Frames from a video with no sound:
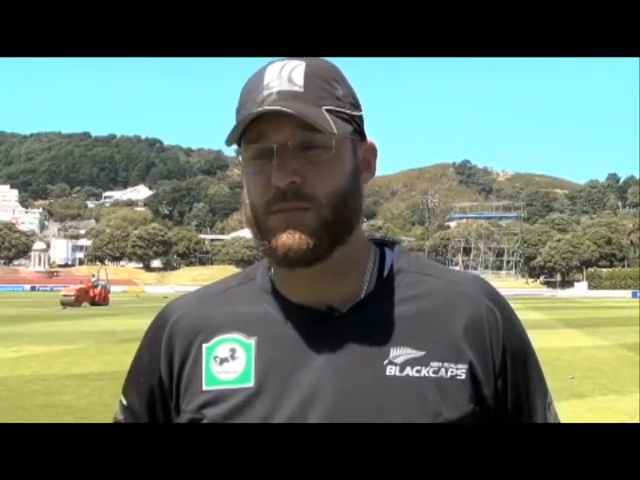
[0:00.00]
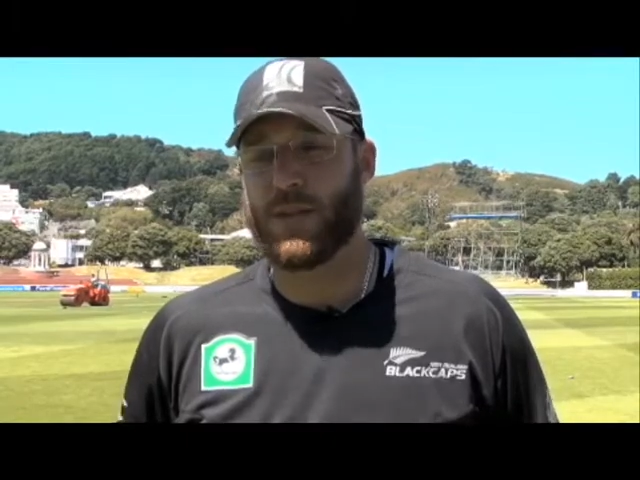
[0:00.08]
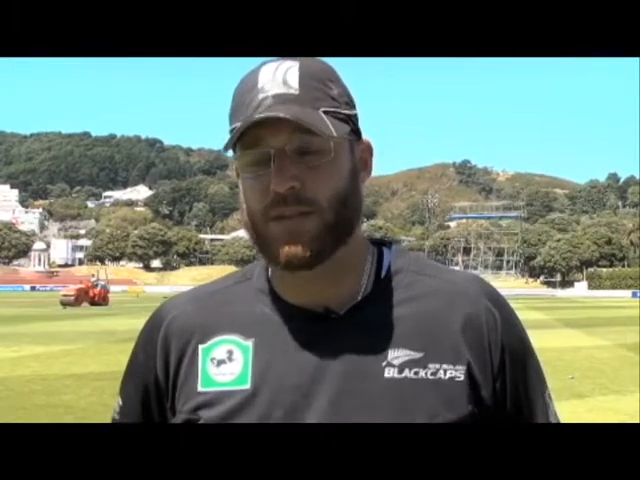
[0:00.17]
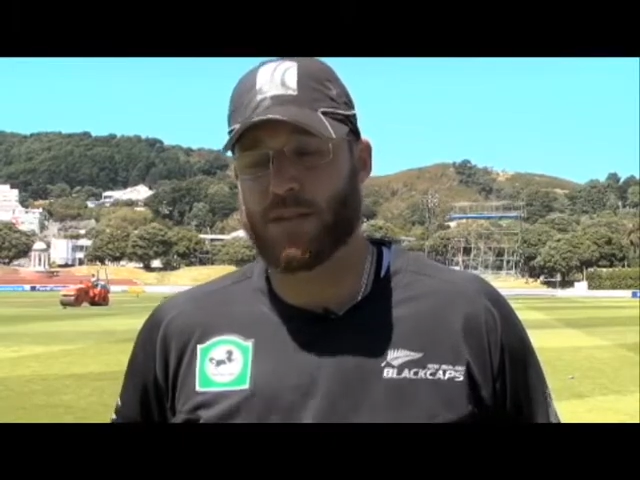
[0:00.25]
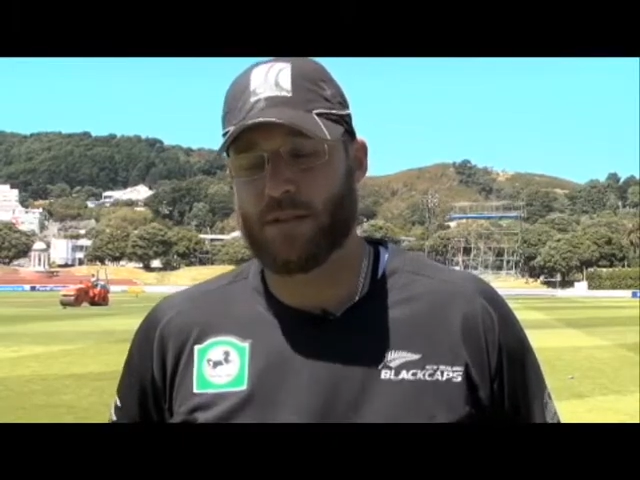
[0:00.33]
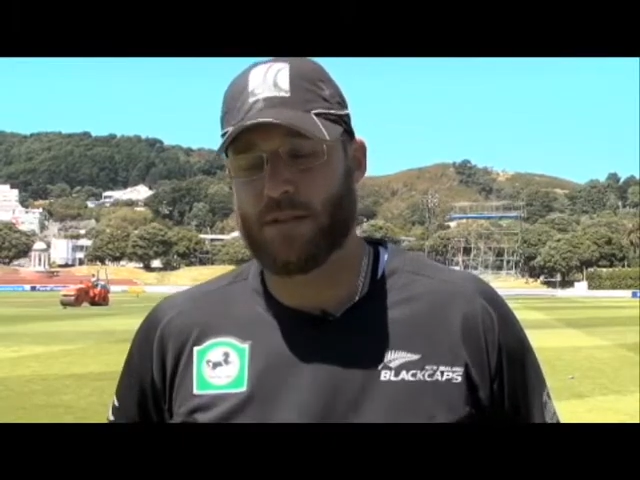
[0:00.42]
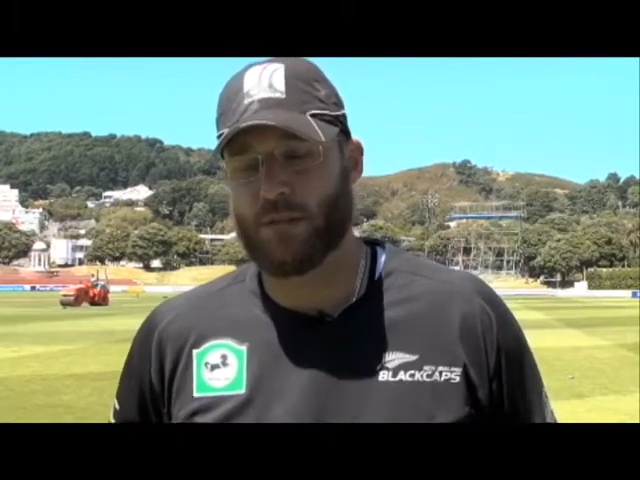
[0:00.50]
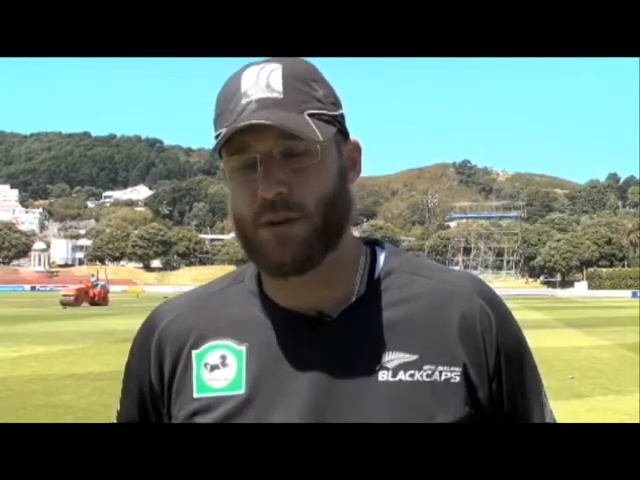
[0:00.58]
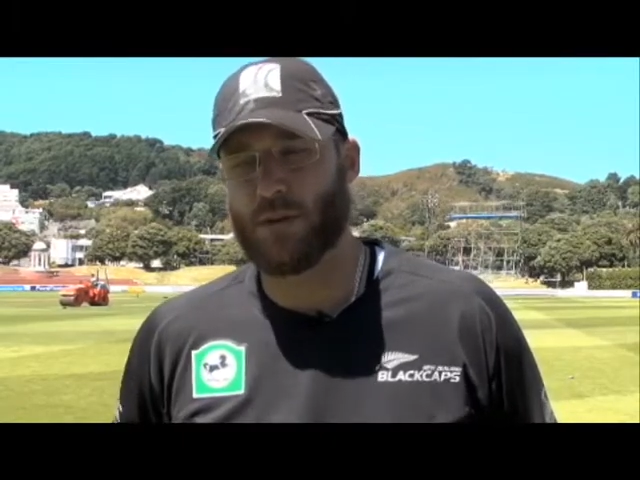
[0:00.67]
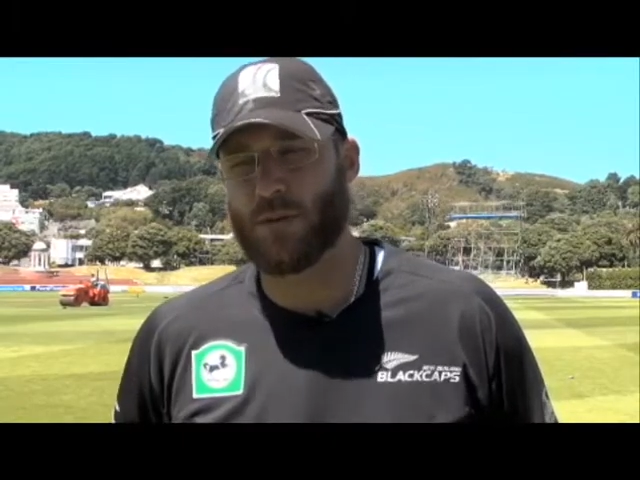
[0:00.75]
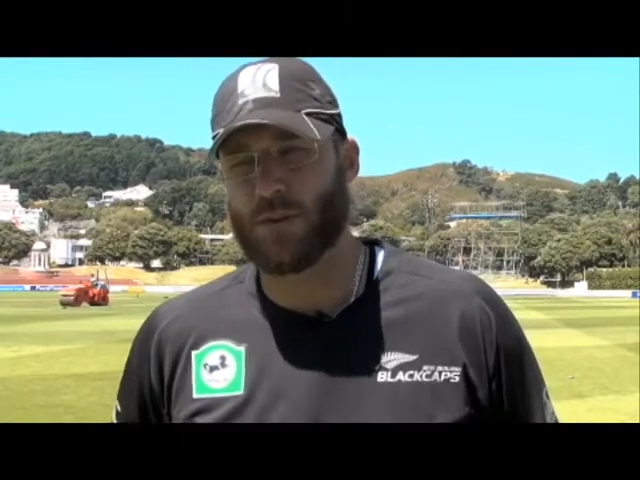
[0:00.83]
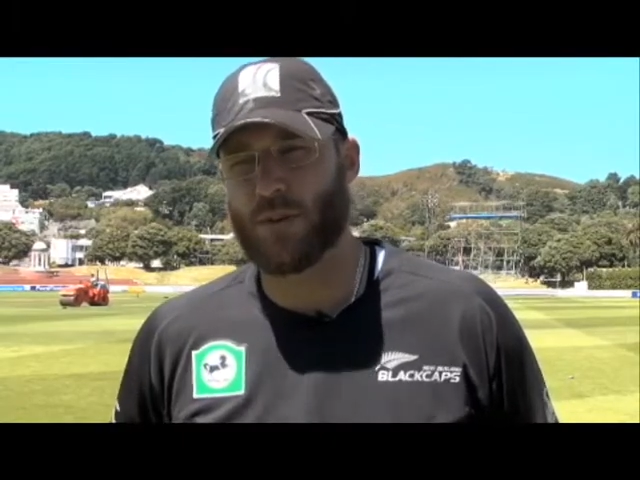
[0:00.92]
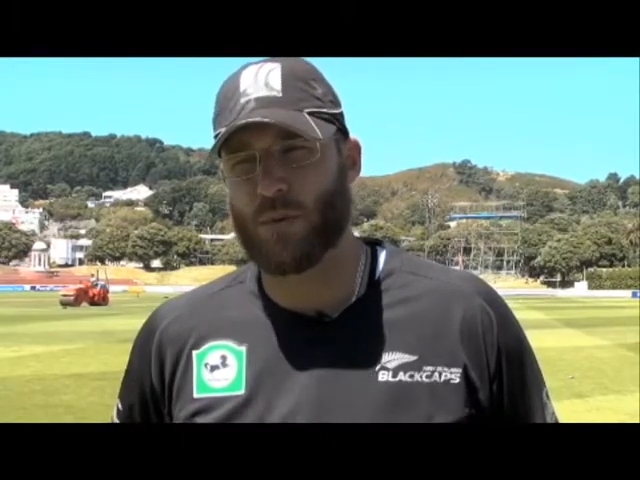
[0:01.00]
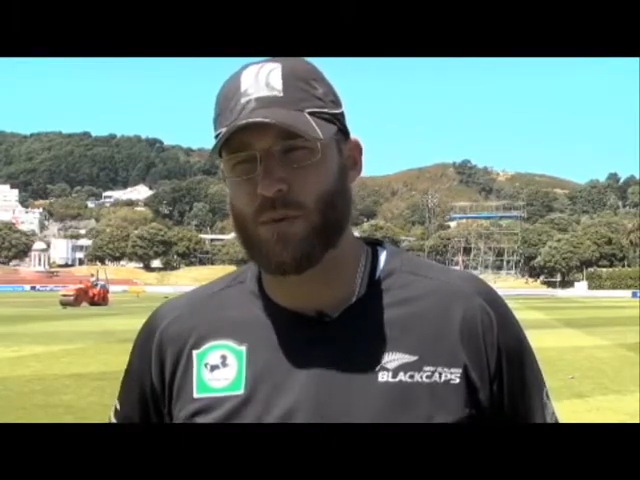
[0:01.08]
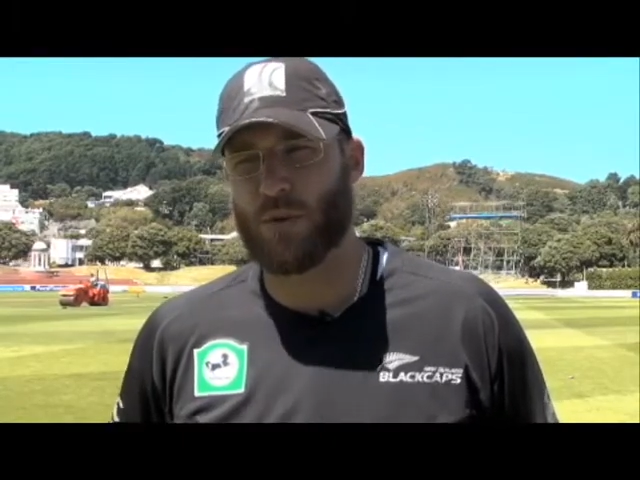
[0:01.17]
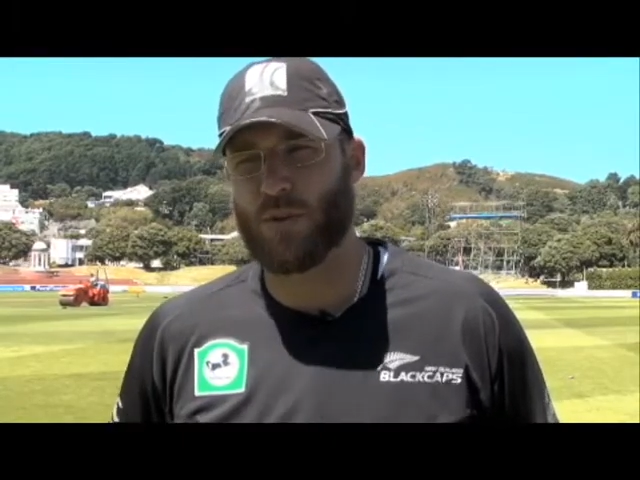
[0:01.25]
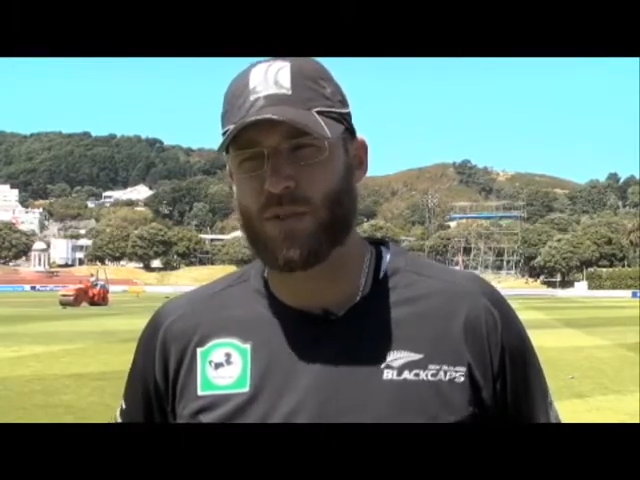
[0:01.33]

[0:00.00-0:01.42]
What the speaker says: best records in the world.